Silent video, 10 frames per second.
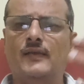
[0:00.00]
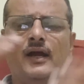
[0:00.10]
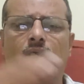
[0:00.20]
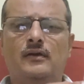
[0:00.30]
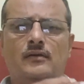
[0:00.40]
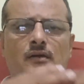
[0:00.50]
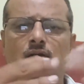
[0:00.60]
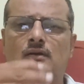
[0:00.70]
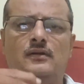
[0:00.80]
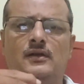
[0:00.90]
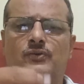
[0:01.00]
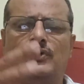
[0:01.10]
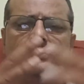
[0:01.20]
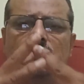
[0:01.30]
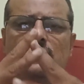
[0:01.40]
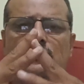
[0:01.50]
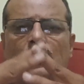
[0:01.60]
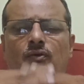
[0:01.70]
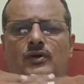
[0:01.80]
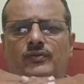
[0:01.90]
and it was then
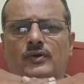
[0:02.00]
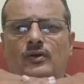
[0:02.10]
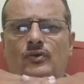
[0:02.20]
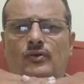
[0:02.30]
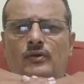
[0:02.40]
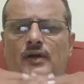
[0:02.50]
out of control.